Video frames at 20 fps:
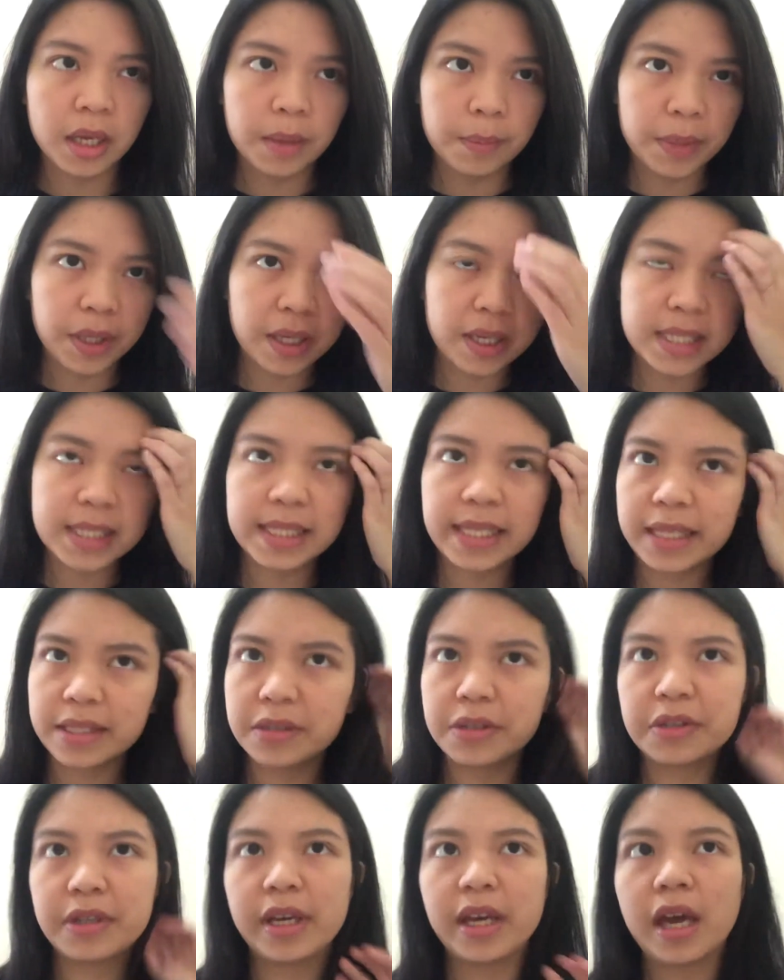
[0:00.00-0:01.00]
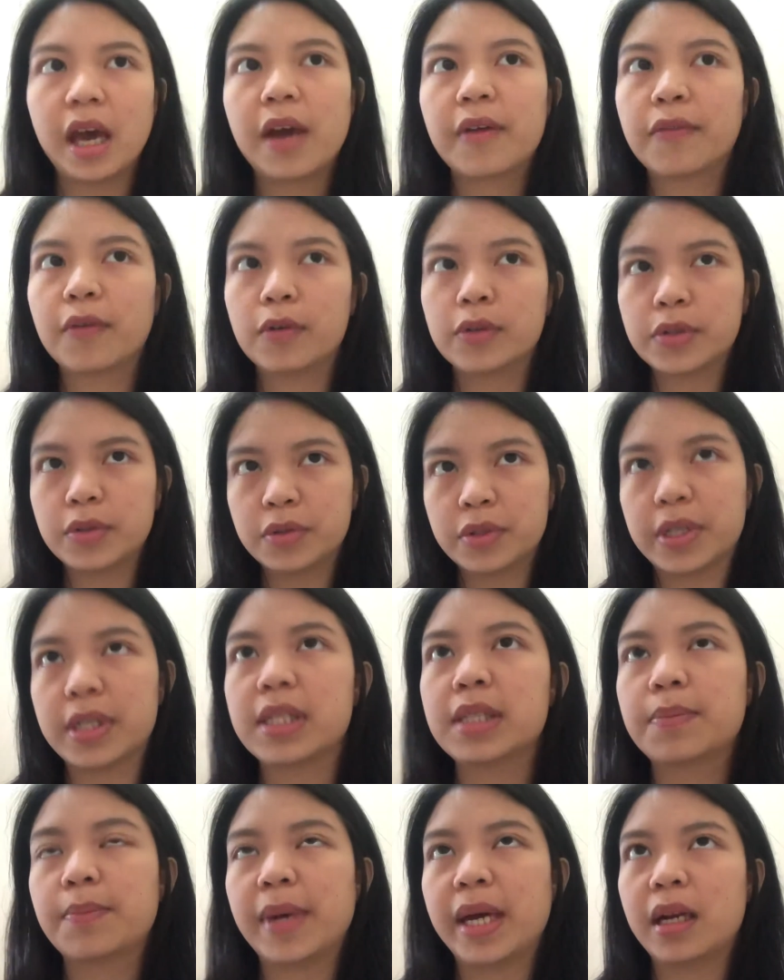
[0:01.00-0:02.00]
because yesterday I've also
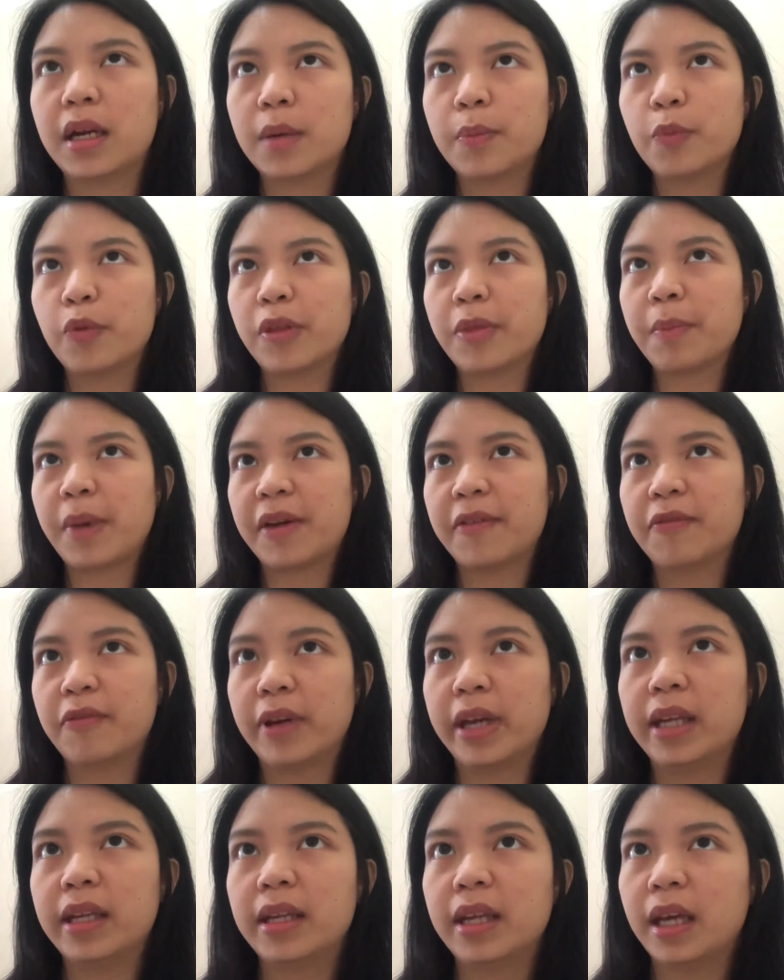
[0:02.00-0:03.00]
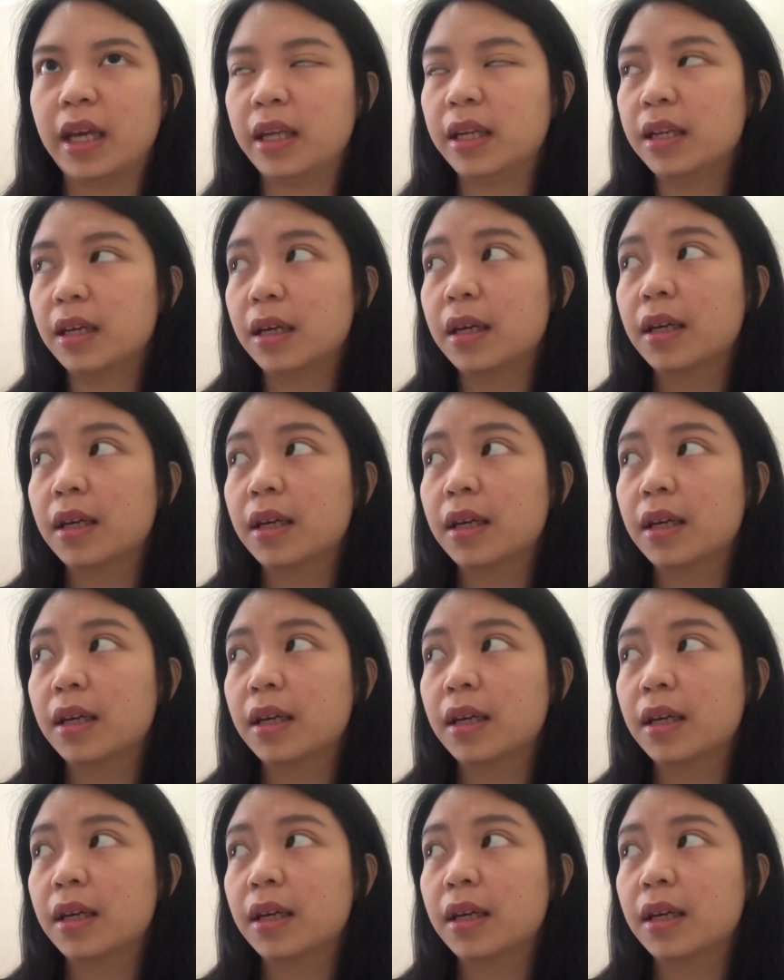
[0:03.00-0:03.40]
just met up with my friend and